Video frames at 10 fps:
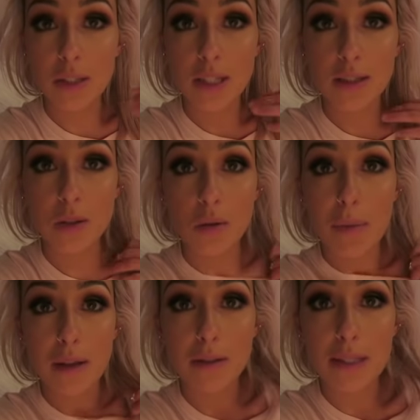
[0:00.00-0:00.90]
out to his home
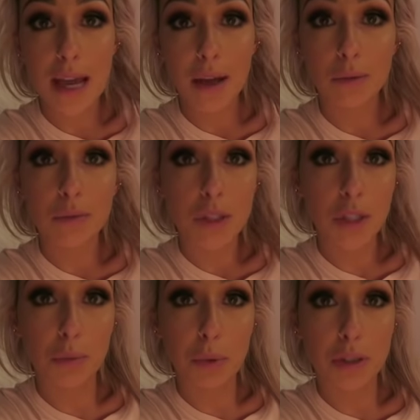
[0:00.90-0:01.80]
house now
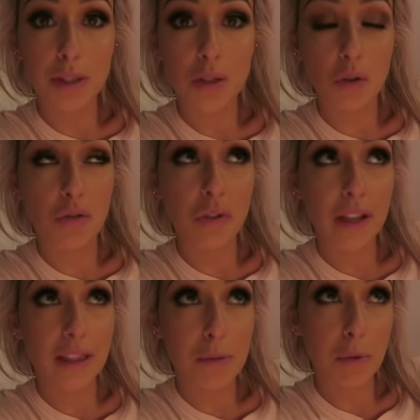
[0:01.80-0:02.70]
to put the stove
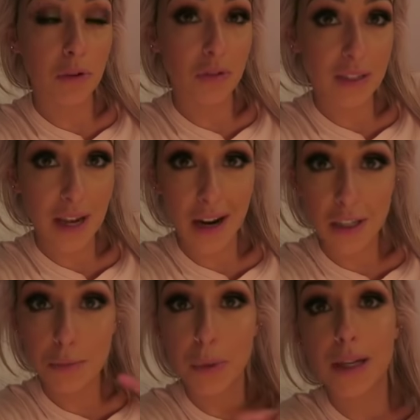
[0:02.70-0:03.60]
in the boot of his
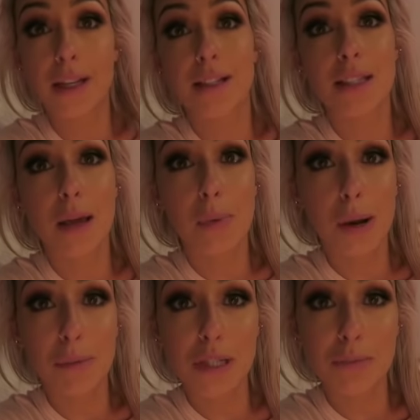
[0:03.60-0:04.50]
car to bring into the
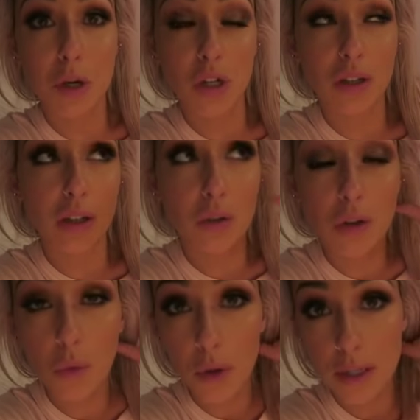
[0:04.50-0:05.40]
apartment tomorrow. And I'm
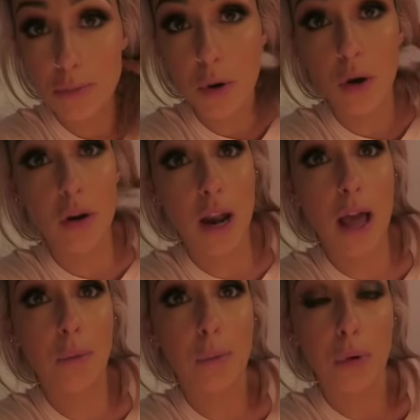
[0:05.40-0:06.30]
gonna go in tomorrow and
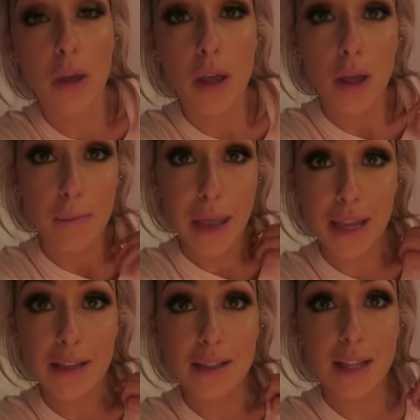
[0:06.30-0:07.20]
help
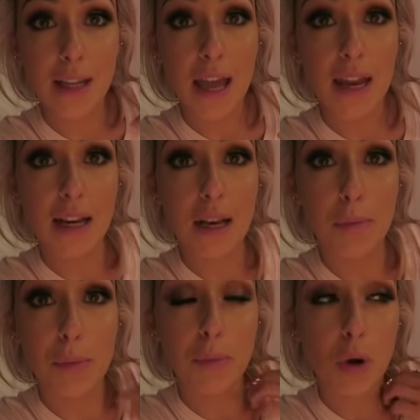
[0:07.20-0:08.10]
paint again a little
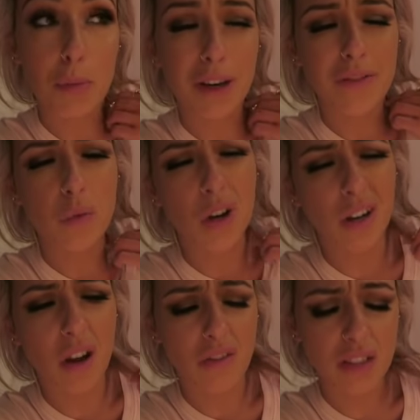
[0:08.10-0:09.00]
bit more, but I've
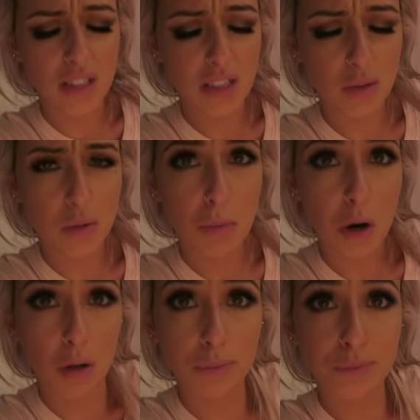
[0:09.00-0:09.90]
work obviously to do
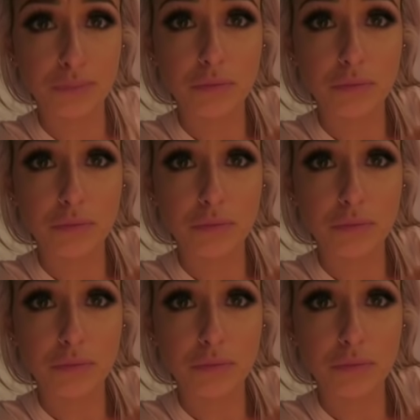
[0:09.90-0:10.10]
tomorrow,